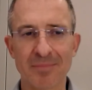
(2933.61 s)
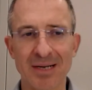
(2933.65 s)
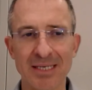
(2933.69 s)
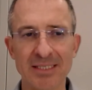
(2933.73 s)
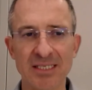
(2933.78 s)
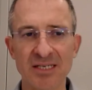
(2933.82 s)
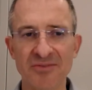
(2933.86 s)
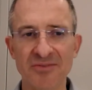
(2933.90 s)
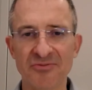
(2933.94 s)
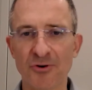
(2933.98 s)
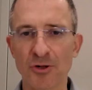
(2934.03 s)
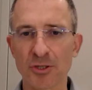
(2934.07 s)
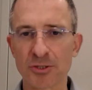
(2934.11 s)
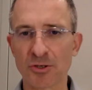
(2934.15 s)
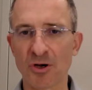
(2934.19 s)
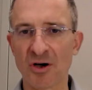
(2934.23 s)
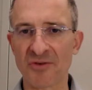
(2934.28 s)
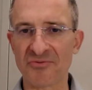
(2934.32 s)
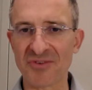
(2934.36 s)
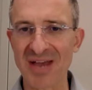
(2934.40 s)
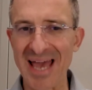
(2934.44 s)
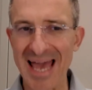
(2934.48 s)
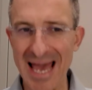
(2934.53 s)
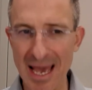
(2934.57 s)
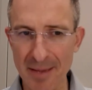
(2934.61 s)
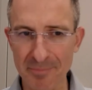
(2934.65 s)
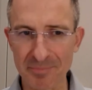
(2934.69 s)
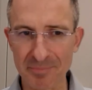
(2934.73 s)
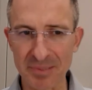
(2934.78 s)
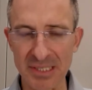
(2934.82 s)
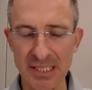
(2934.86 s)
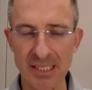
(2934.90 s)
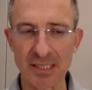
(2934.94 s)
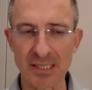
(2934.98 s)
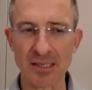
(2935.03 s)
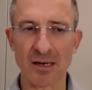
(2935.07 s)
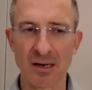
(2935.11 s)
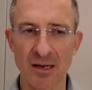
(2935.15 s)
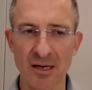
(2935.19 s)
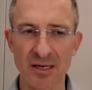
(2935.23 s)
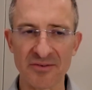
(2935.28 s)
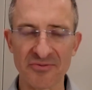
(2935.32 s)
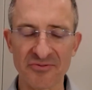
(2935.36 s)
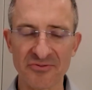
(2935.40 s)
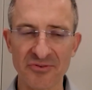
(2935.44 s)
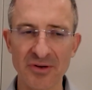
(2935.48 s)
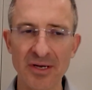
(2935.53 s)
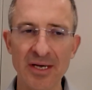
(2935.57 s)
by default of a happy
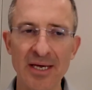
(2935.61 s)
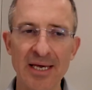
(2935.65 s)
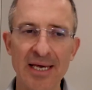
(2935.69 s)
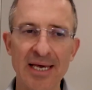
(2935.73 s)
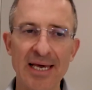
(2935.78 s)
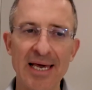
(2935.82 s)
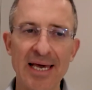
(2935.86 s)
life.